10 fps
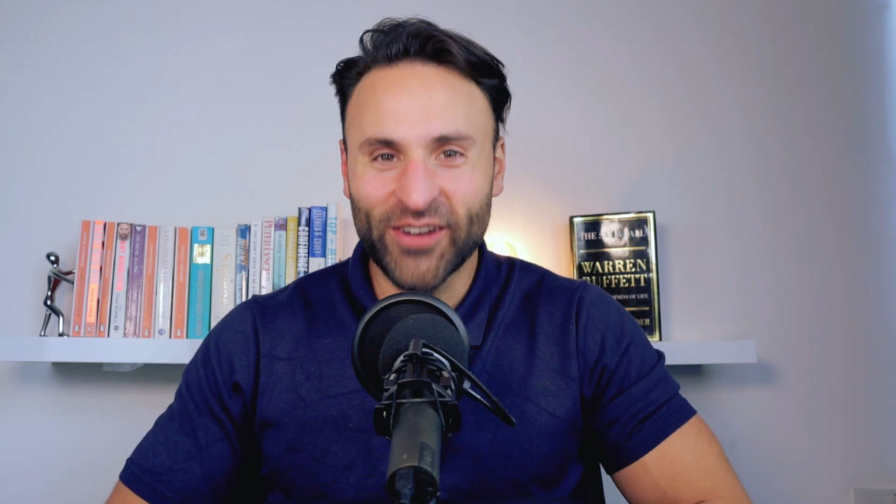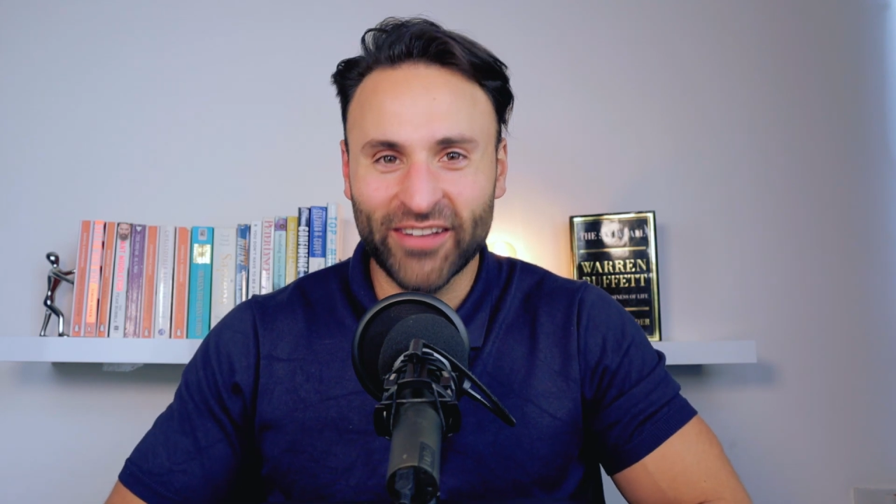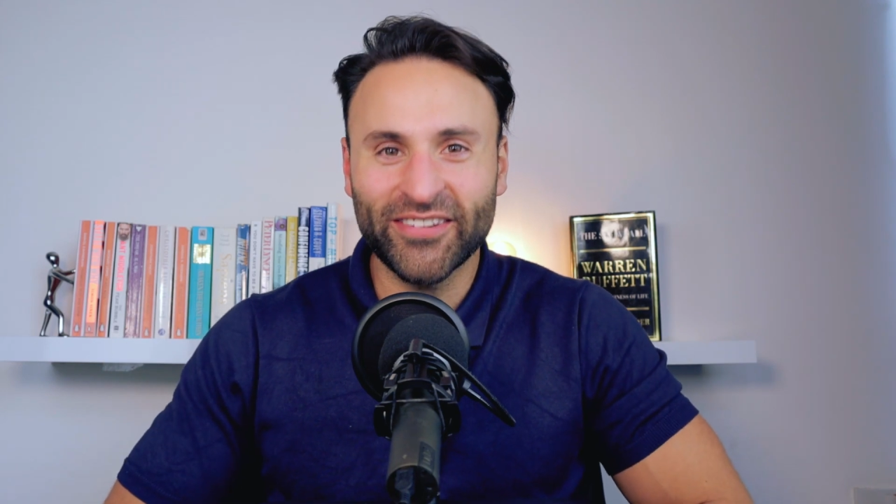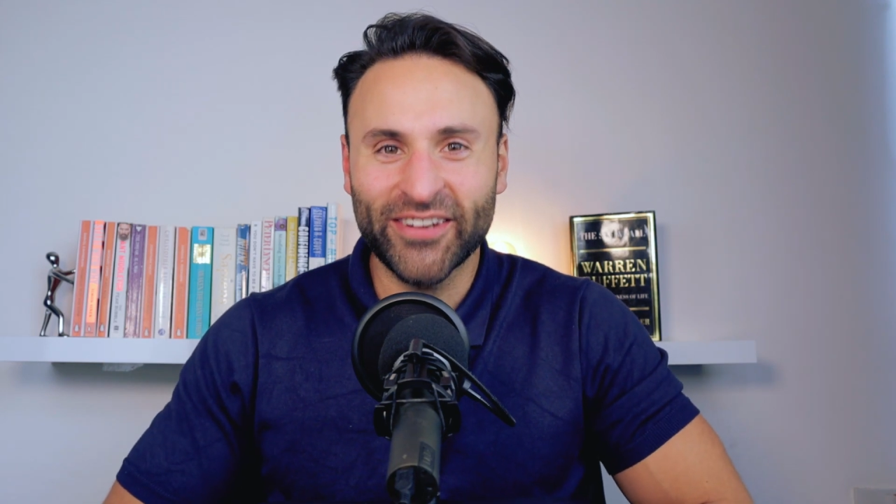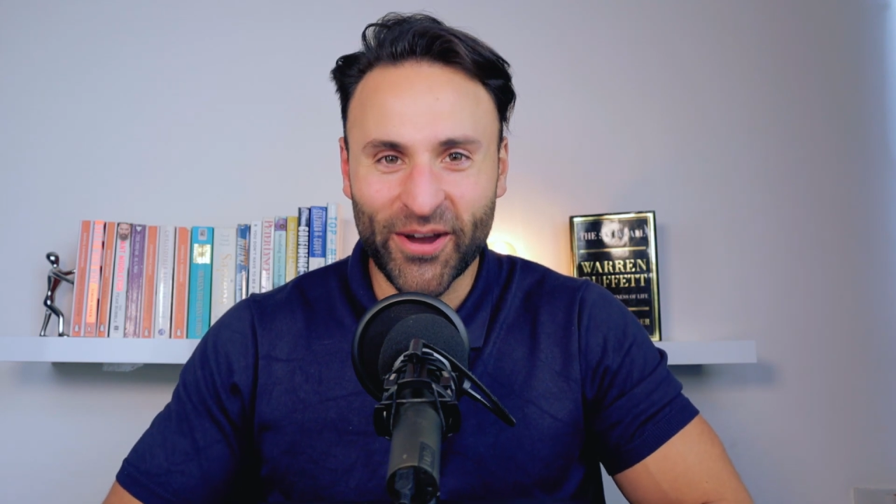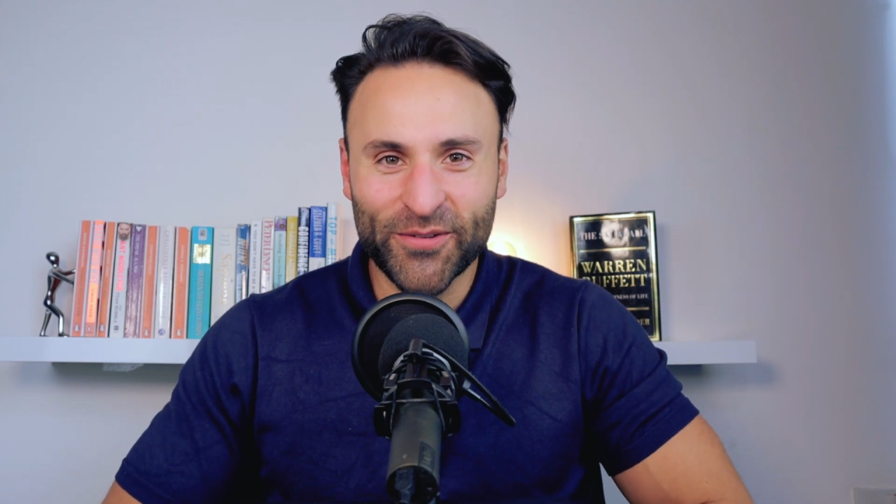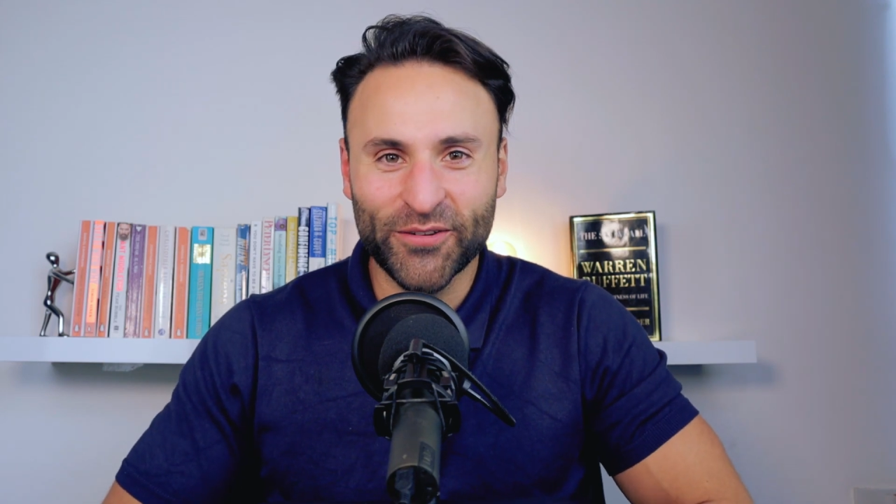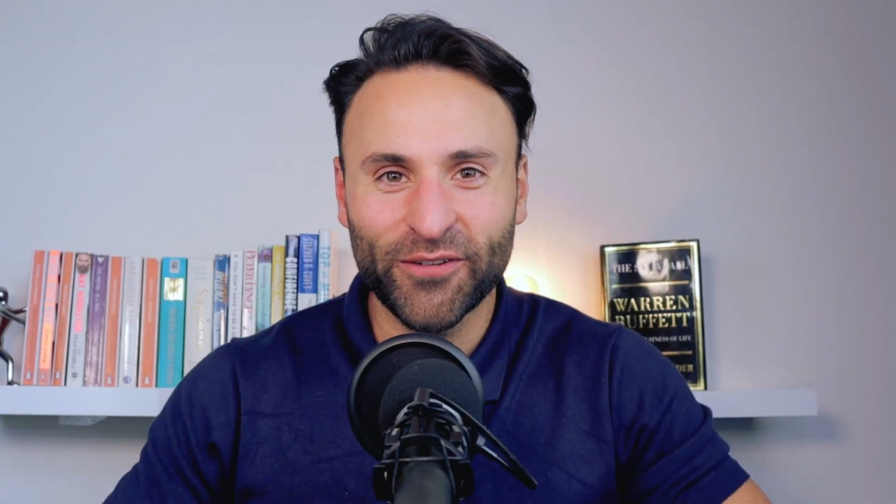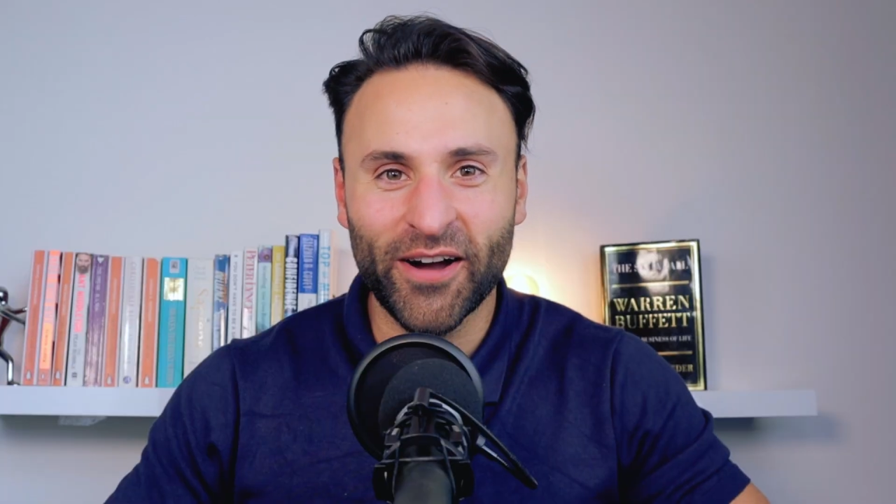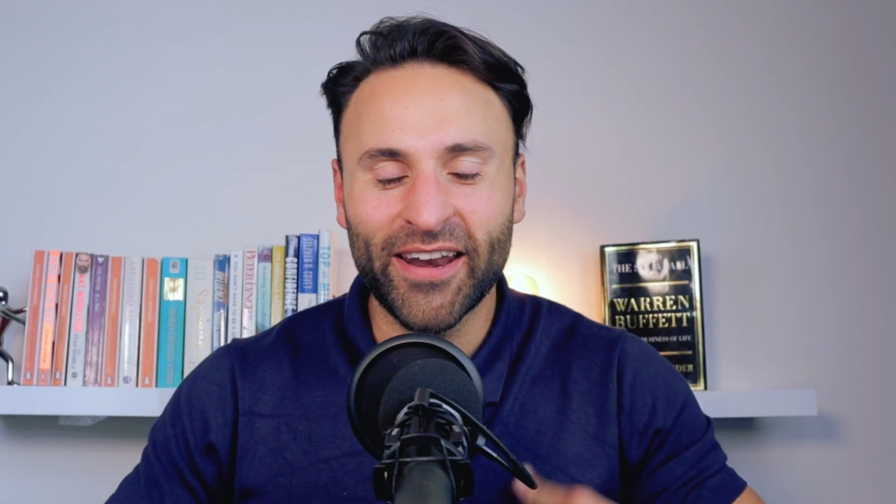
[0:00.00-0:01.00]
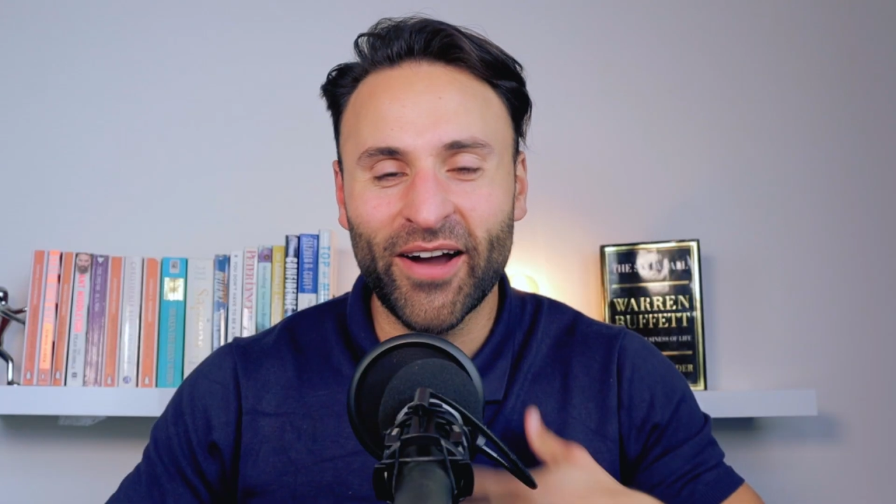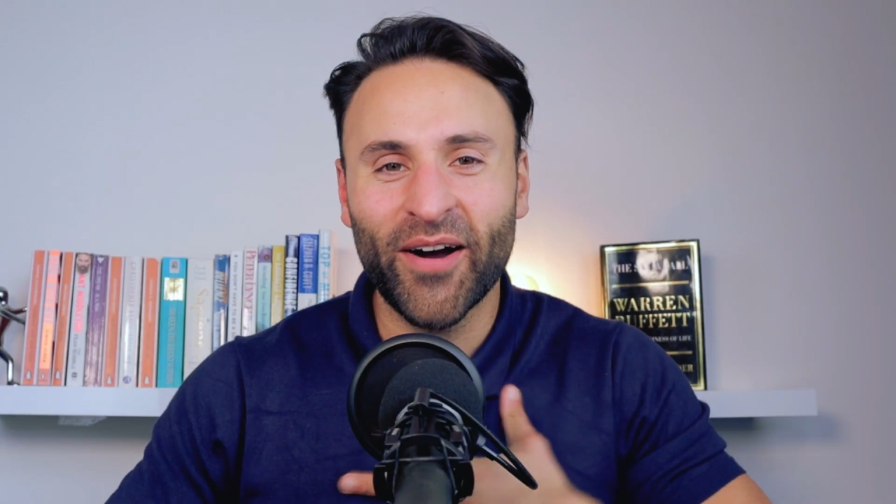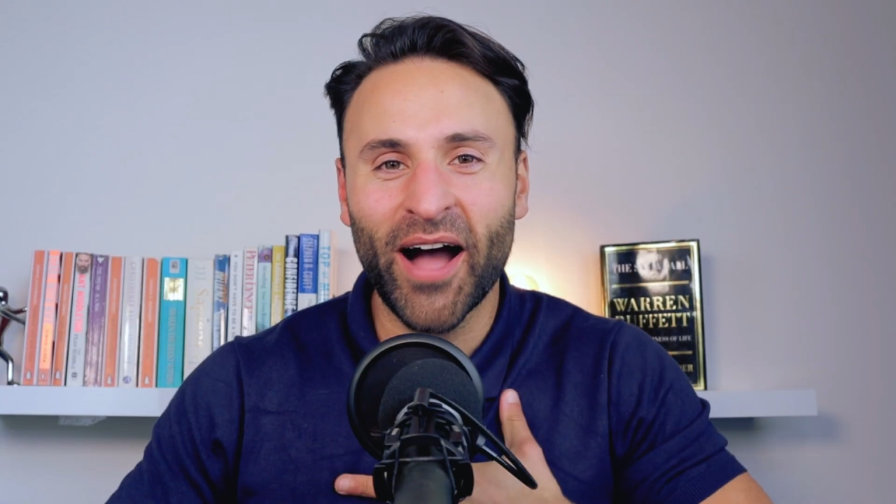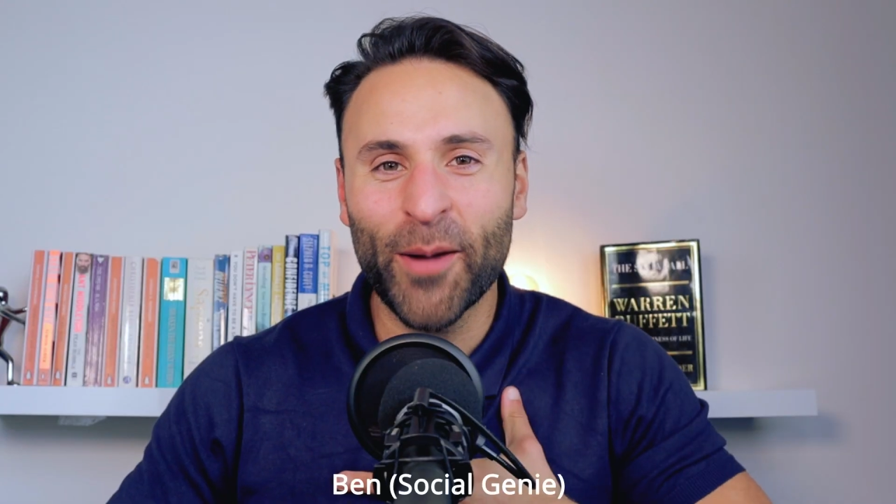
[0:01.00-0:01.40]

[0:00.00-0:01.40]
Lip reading: guys are going to find out.